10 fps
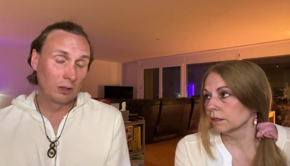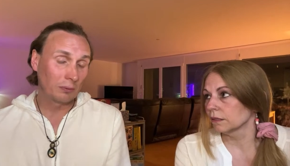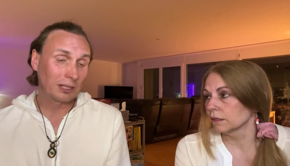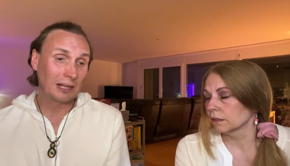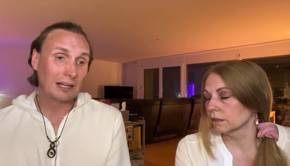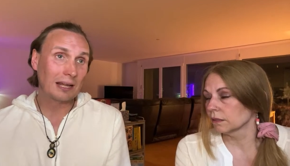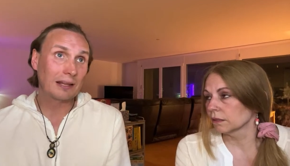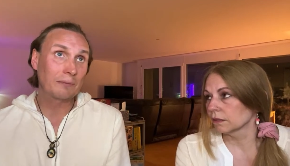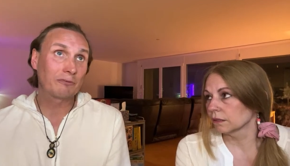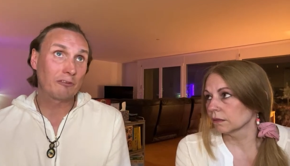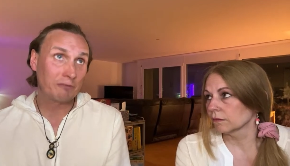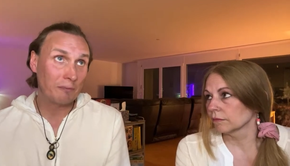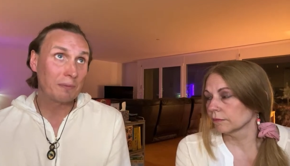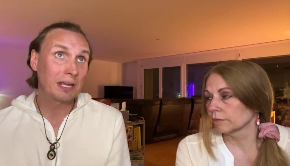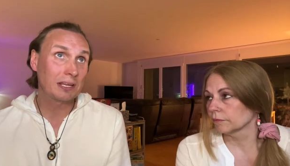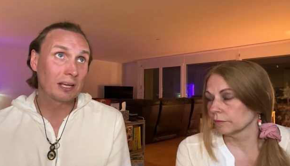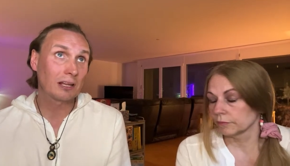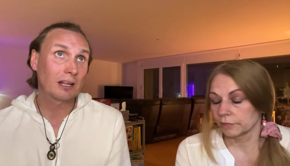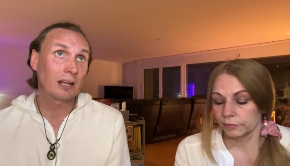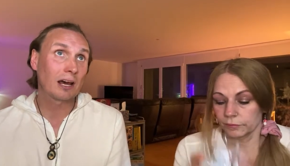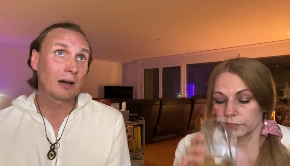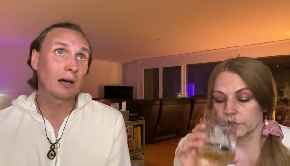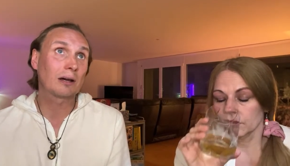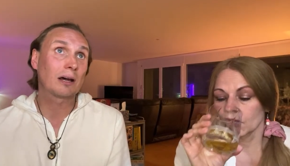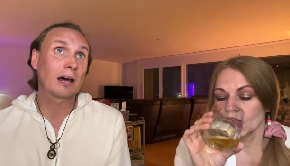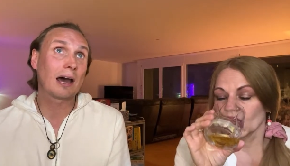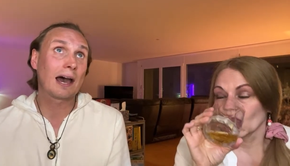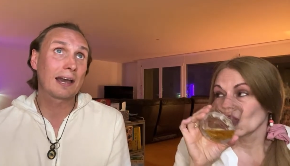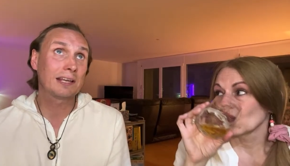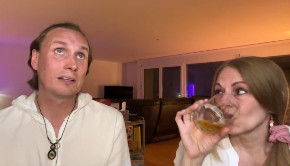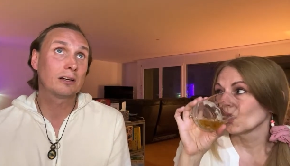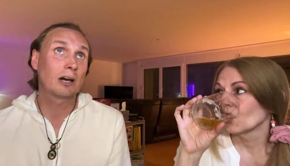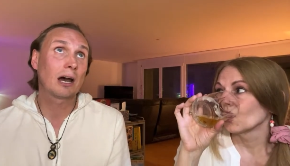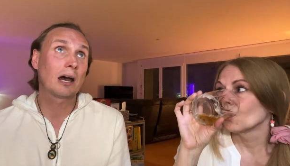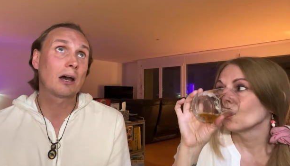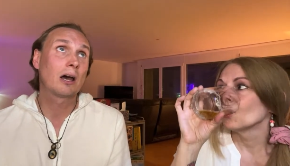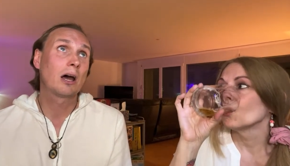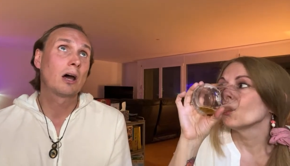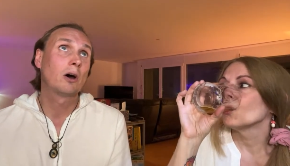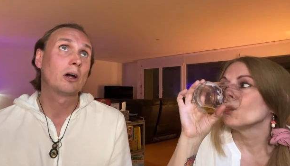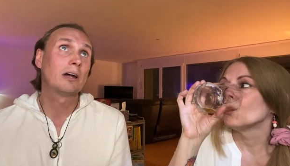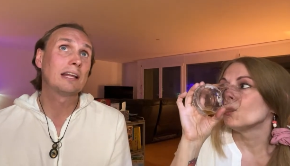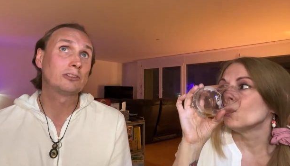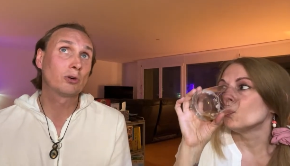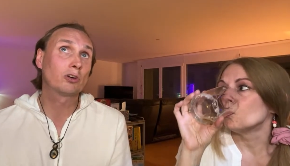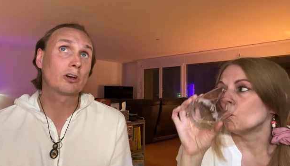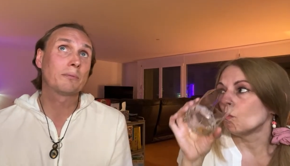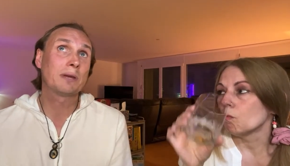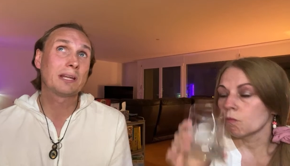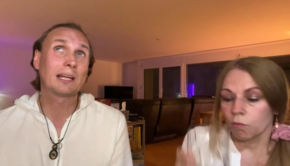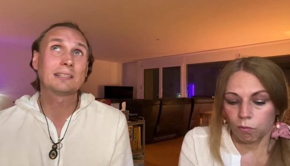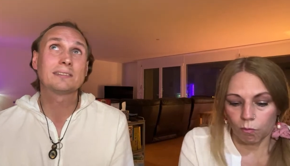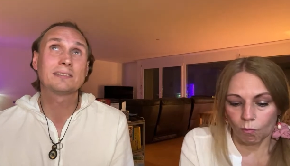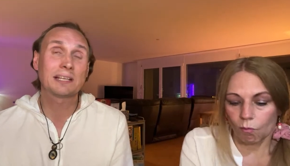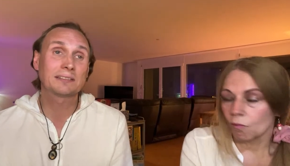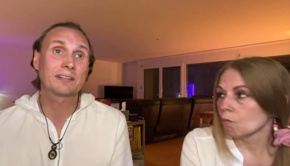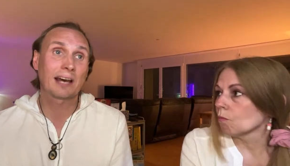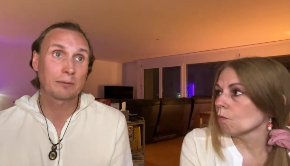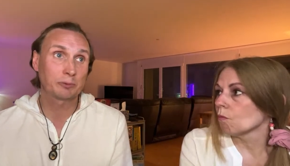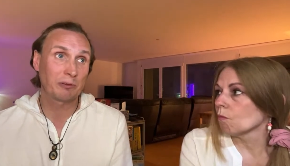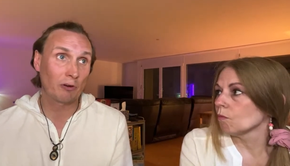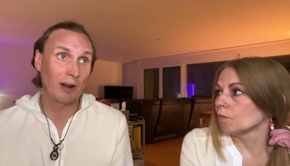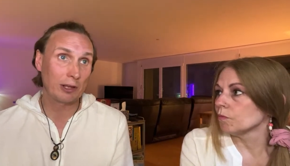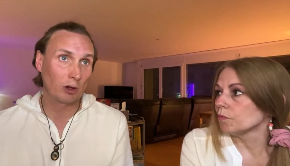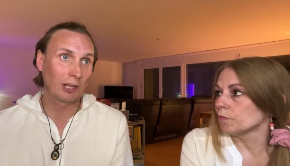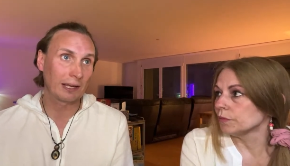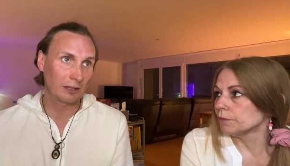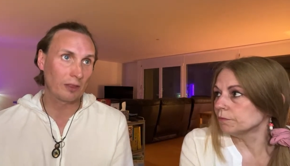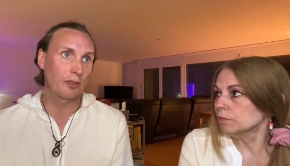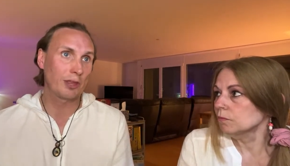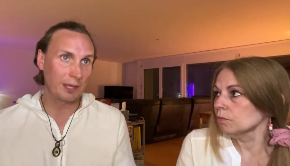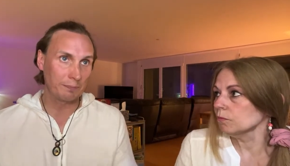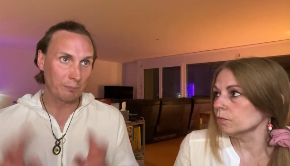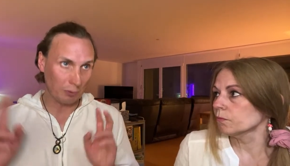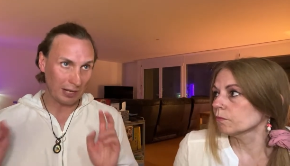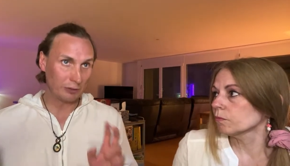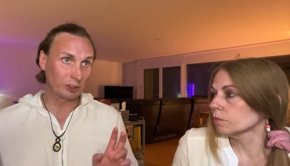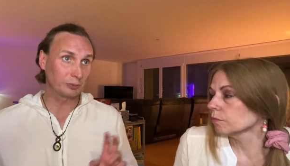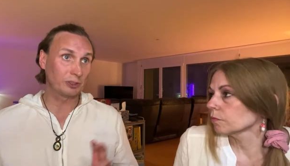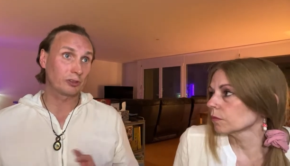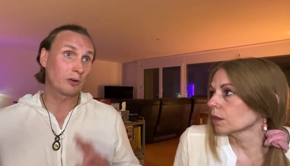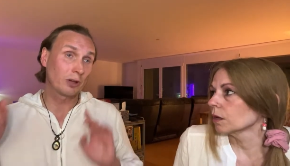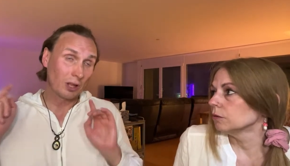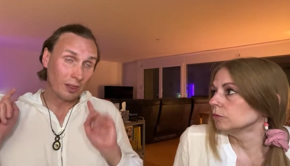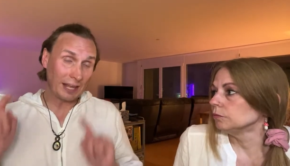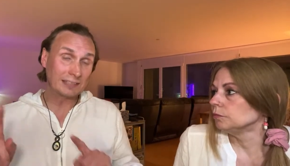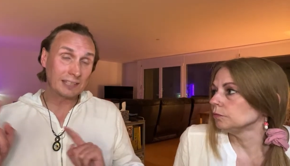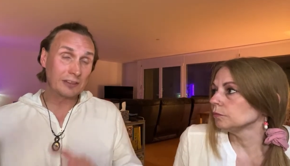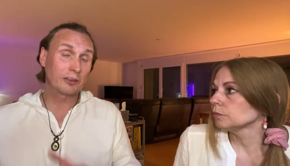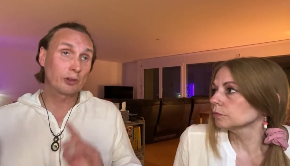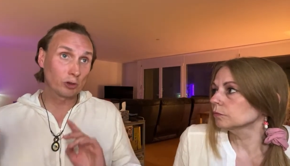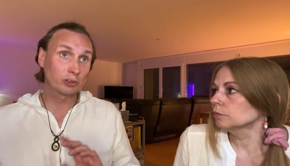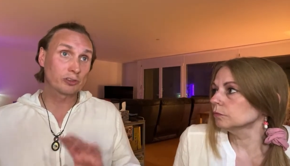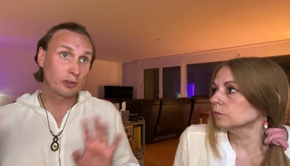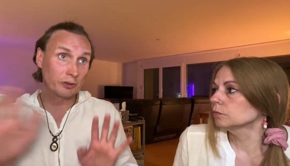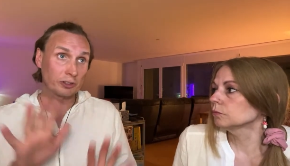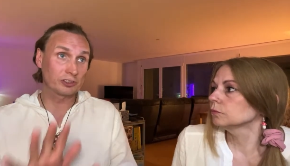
Speaker 1: well, uh, for, for, me, I, uh, I it took me like six times before I got like the breakthrough experience. Now that said, that those the, the